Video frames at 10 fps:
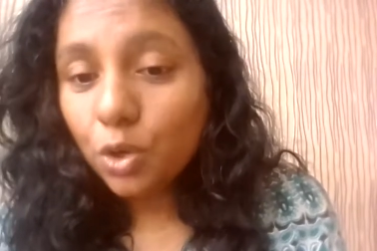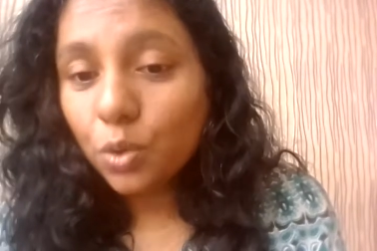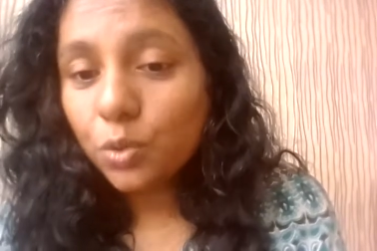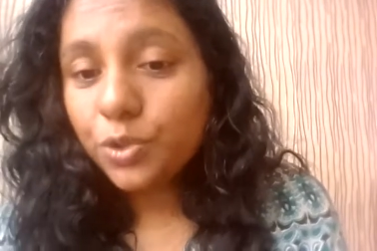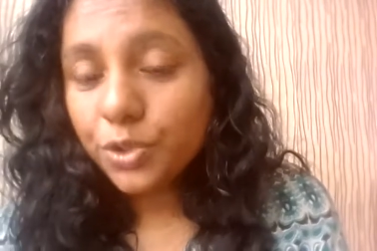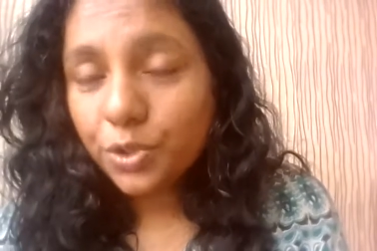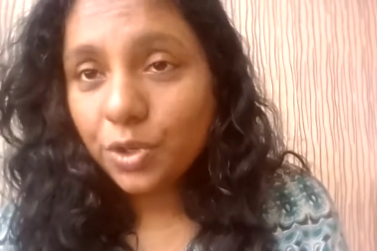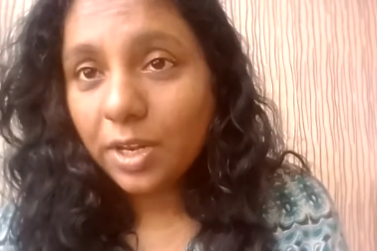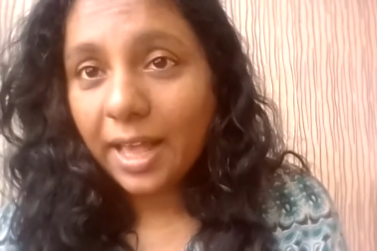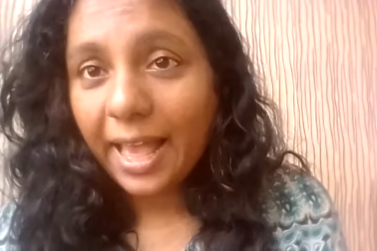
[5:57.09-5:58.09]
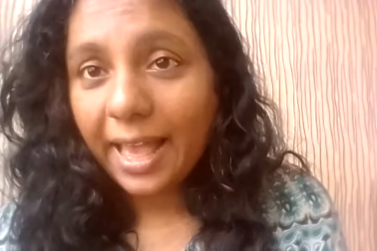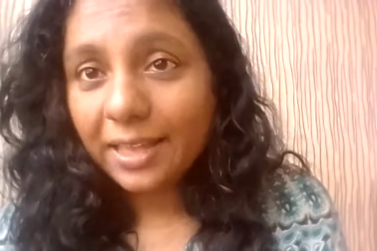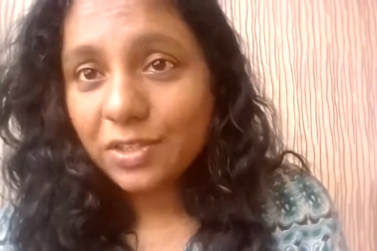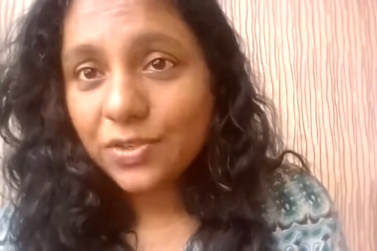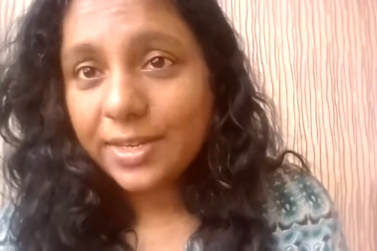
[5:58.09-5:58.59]
Gotu kola
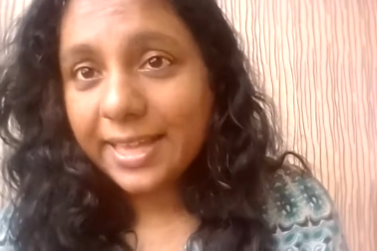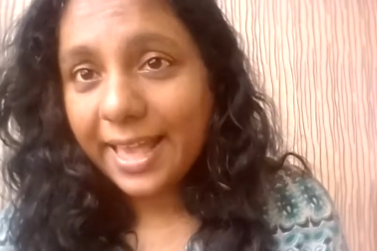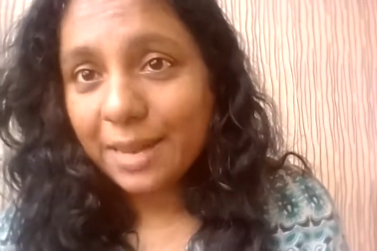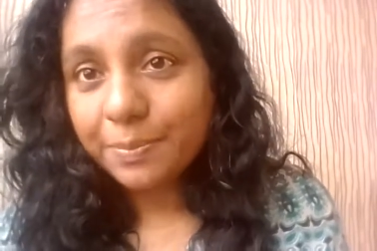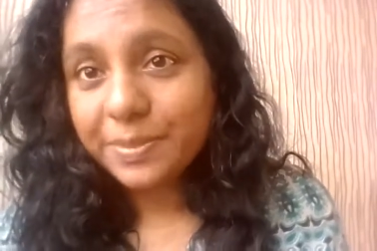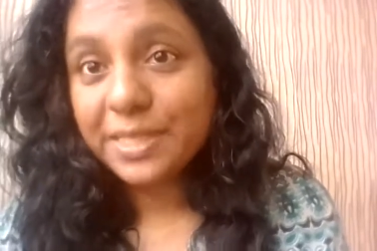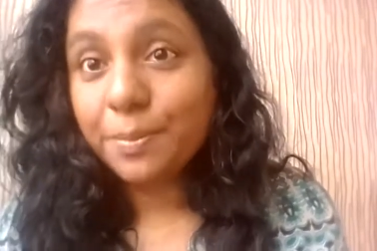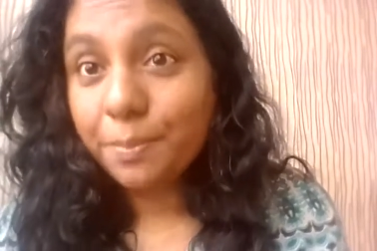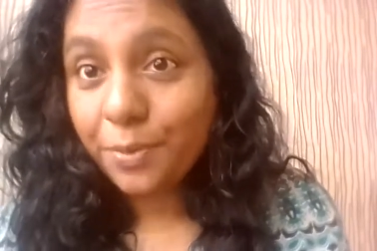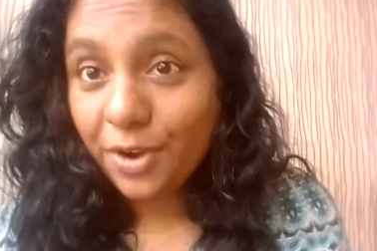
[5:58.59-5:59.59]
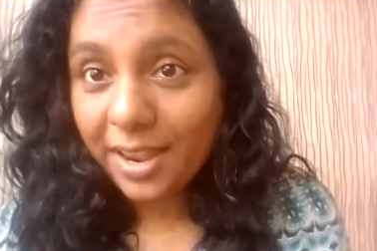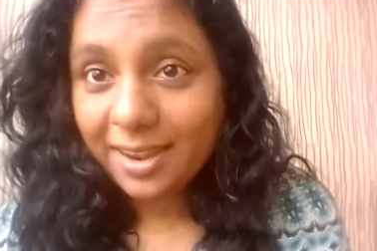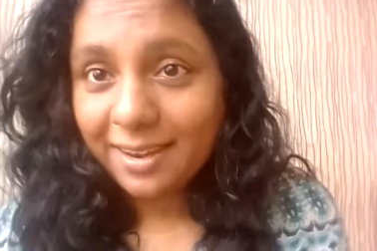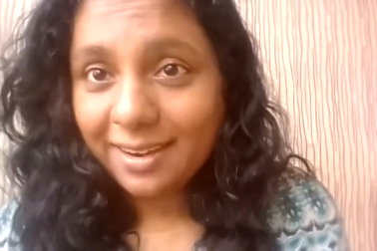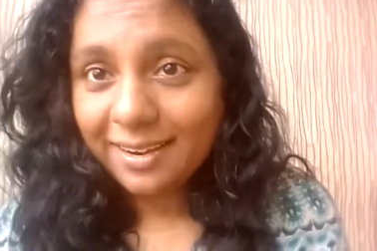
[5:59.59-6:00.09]
actually helps the
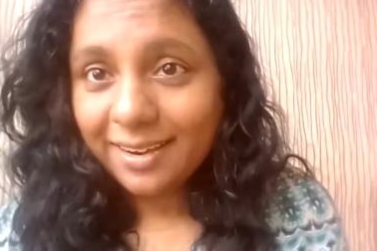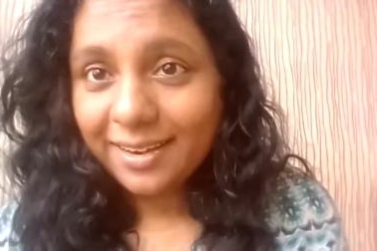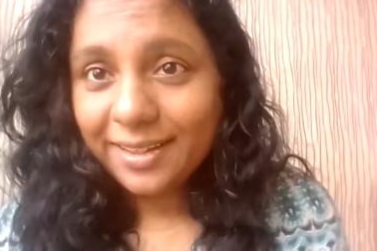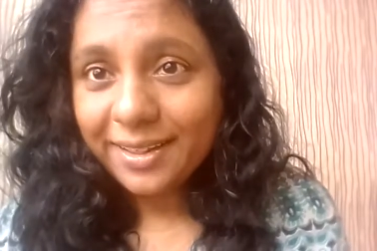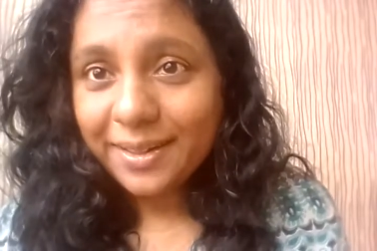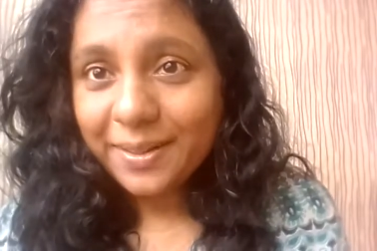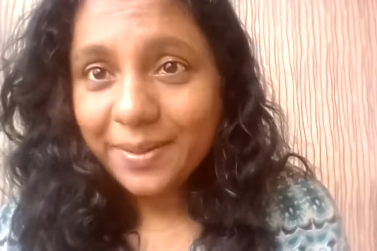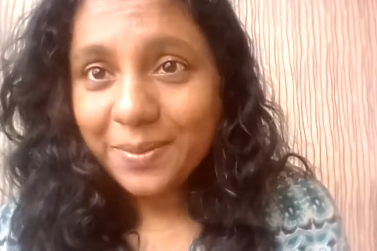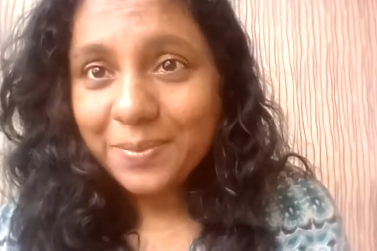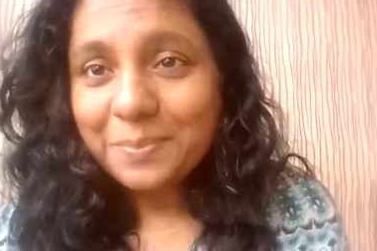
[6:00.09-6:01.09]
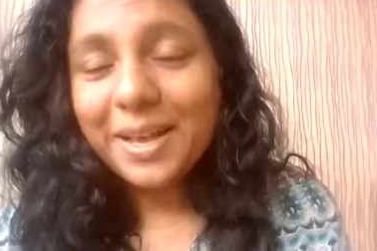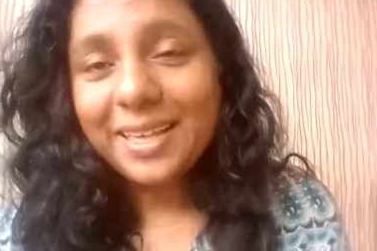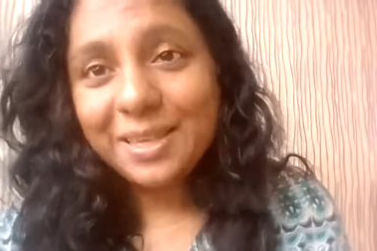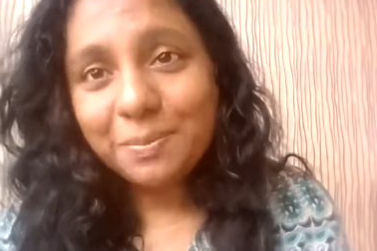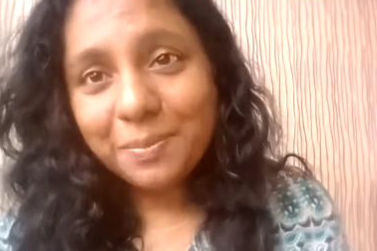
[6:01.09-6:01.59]
brain by
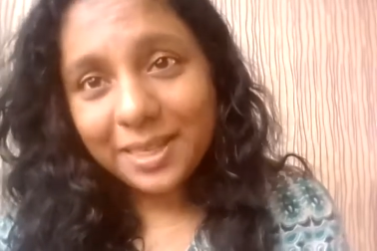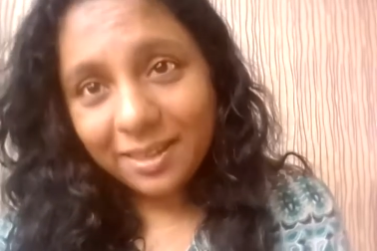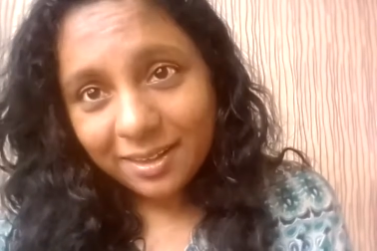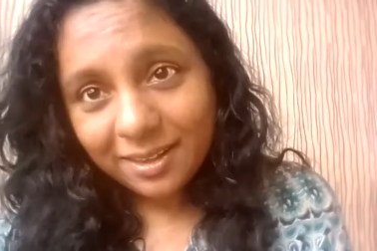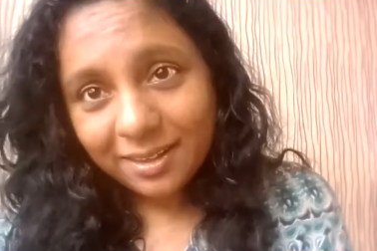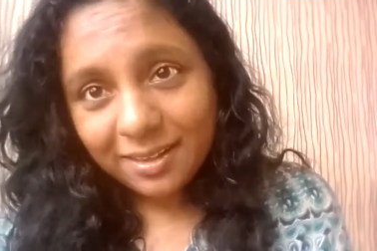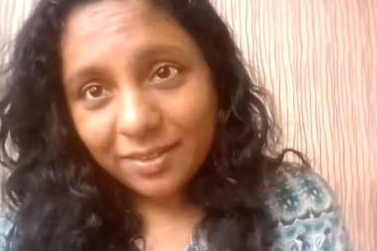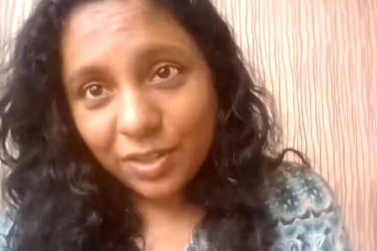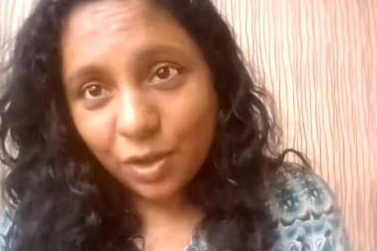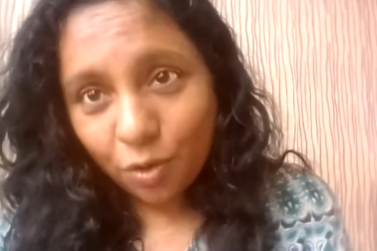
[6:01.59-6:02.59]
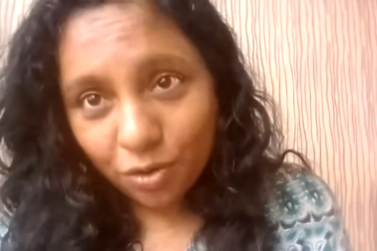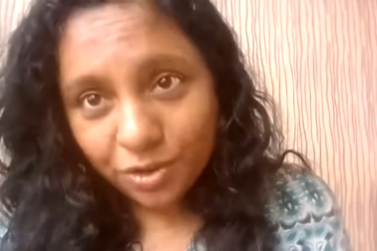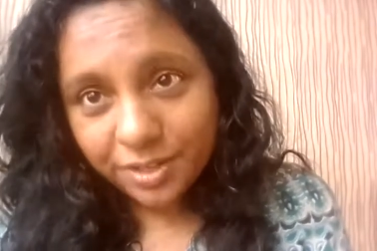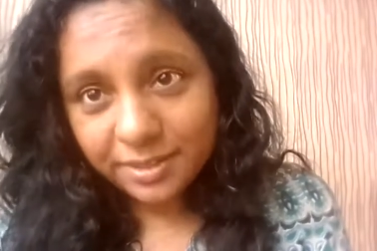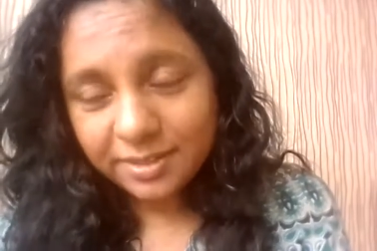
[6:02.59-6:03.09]
keeping the
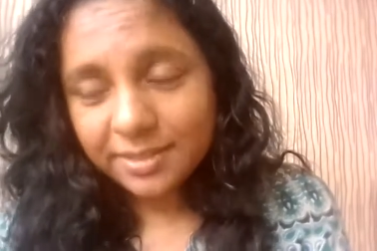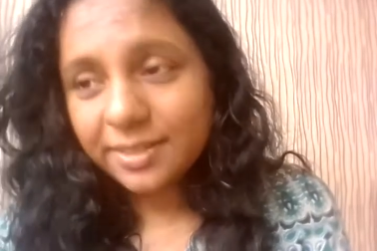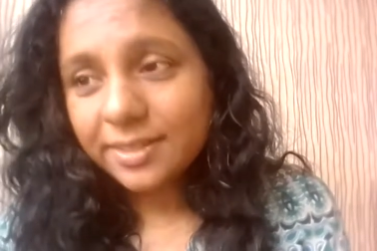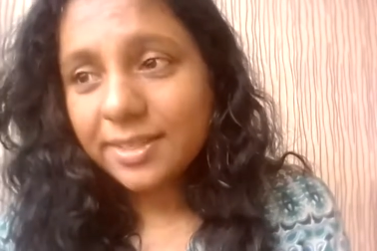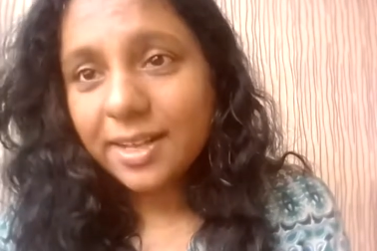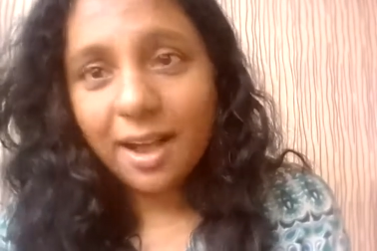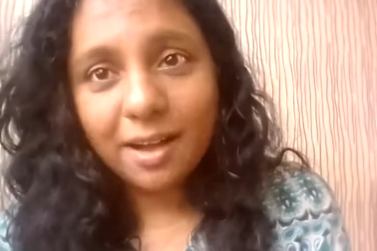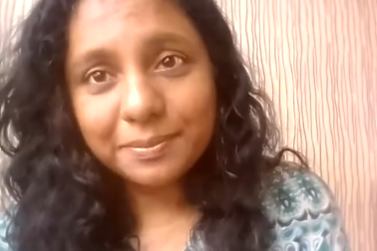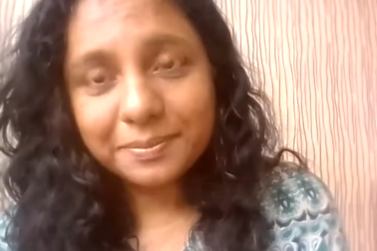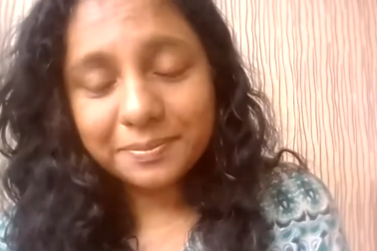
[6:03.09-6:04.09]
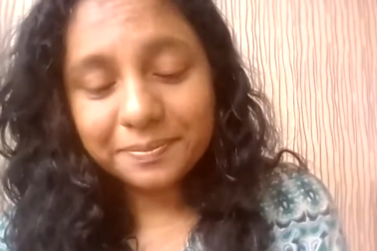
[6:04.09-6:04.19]
organs calm.